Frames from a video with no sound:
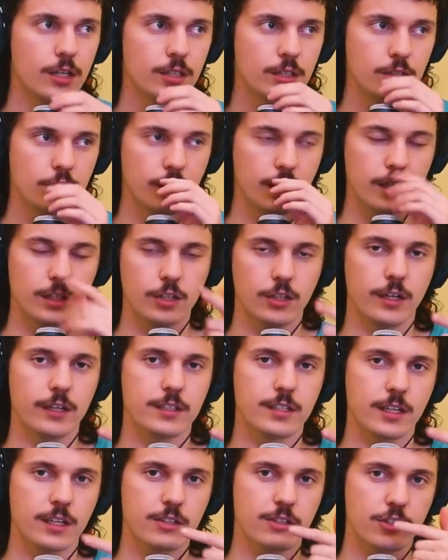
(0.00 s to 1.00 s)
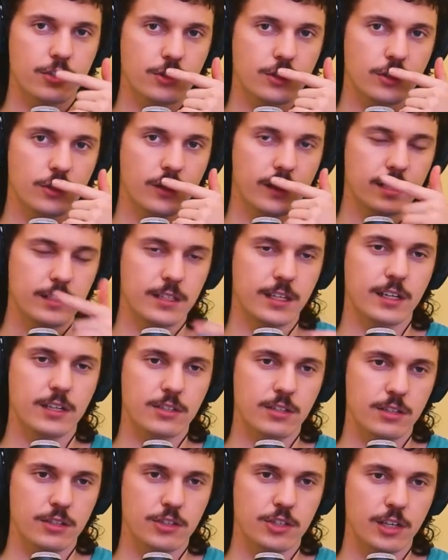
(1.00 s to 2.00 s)
You gonna take us to
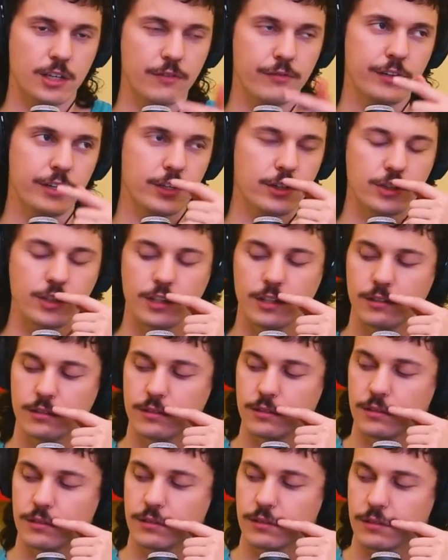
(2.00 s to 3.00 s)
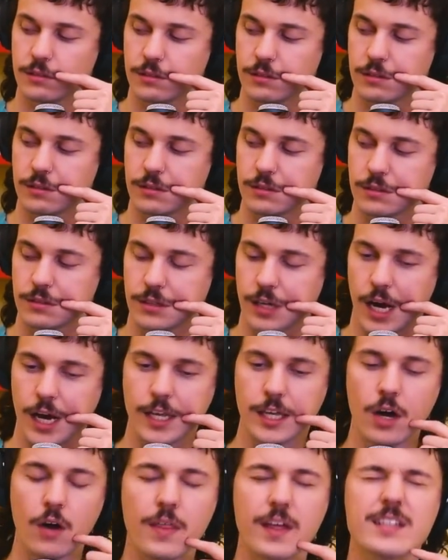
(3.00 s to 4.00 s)
the Chicken Finger show?
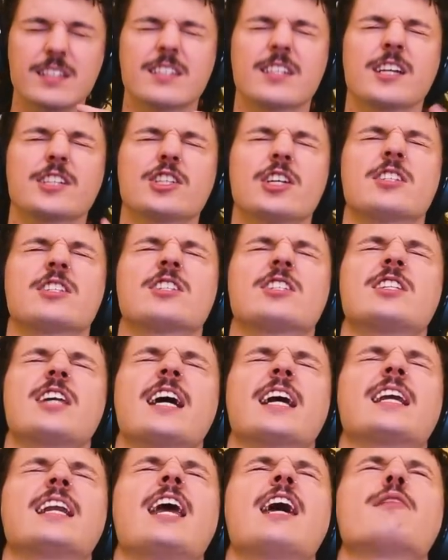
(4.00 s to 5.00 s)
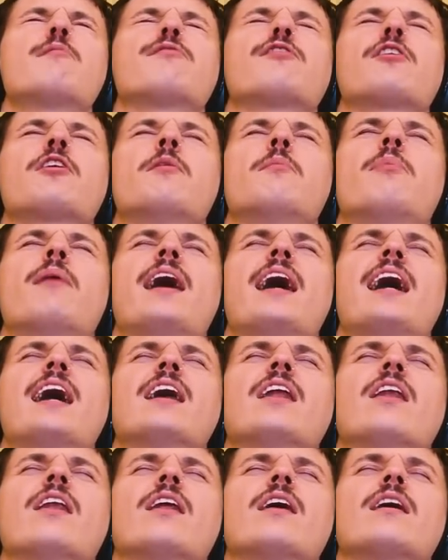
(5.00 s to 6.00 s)
Yo, that's such a sick name for a
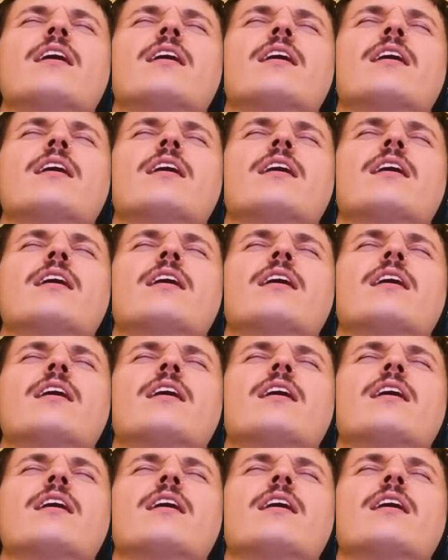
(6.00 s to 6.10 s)
band.